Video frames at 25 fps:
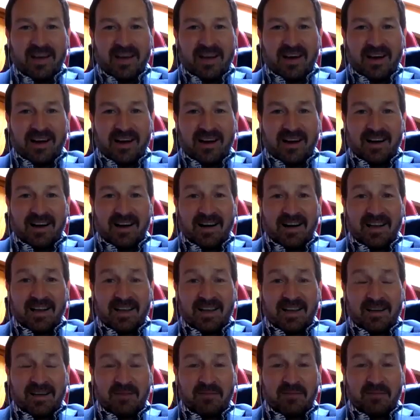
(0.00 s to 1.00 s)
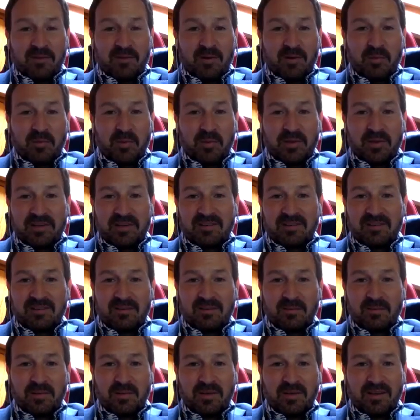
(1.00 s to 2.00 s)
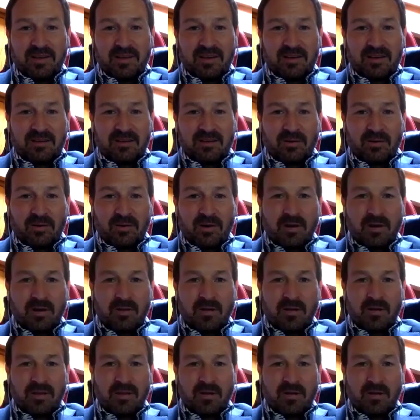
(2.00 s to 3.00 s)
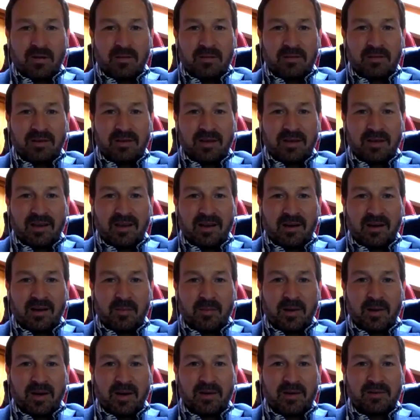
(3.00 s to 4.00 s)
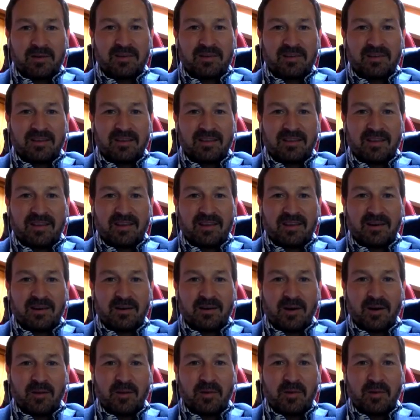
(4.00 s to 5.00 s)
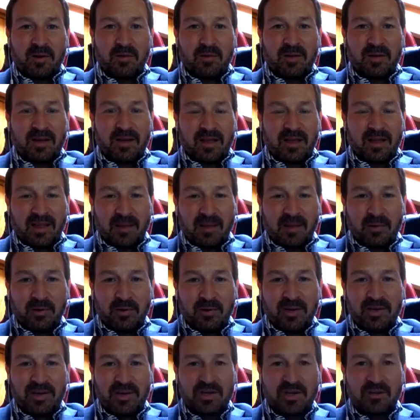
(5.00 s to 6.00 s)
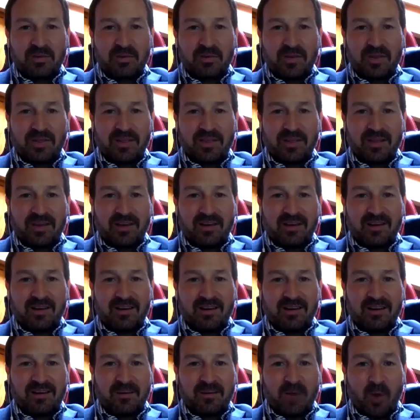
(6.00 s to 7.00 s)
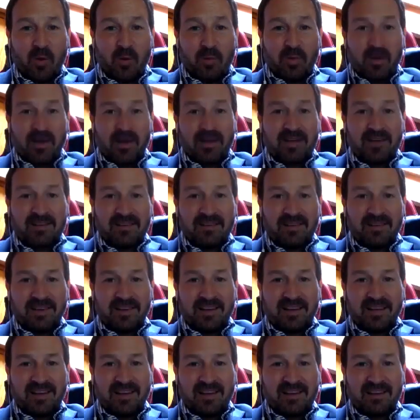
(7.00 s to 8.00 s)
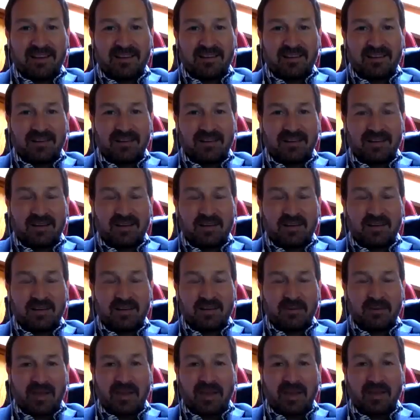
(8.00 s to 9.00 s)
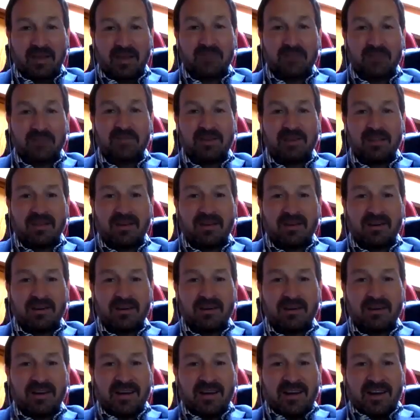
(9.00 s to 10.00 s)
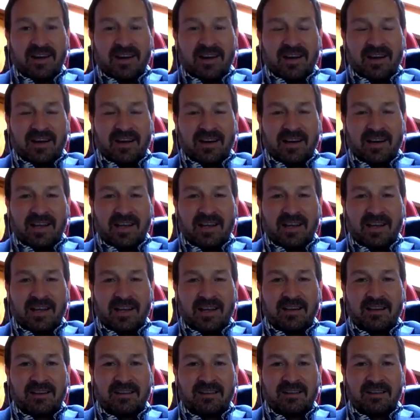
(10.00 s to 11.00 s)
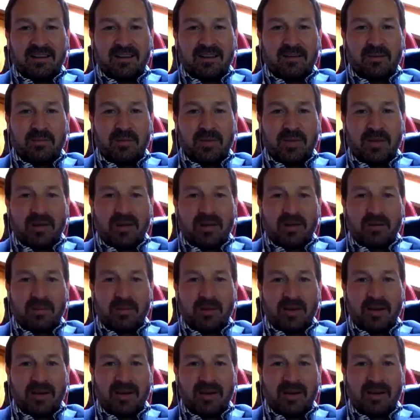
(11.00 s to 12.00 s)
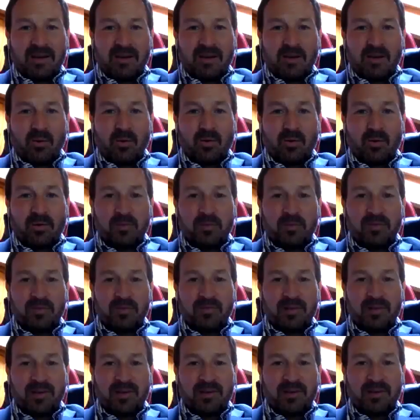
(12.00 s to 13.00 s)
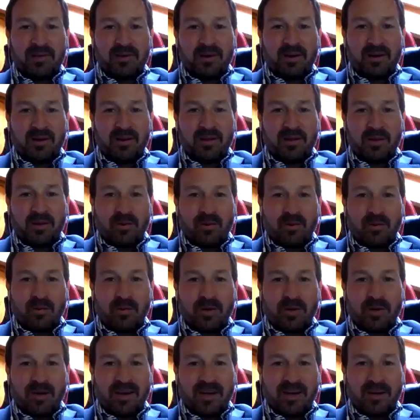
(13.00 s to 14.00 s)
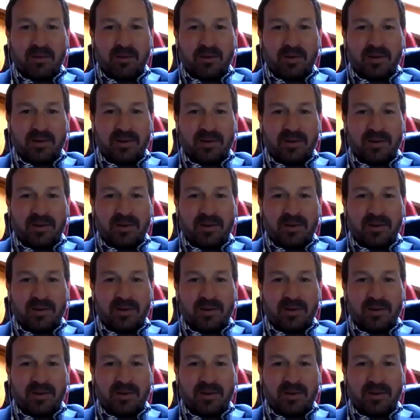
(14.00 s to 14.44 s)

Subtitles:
And I'm very pleased to be talking with them today about their upcoming collaboration with Obyte and announcing their candidacy to become an order provider on the Obyte network.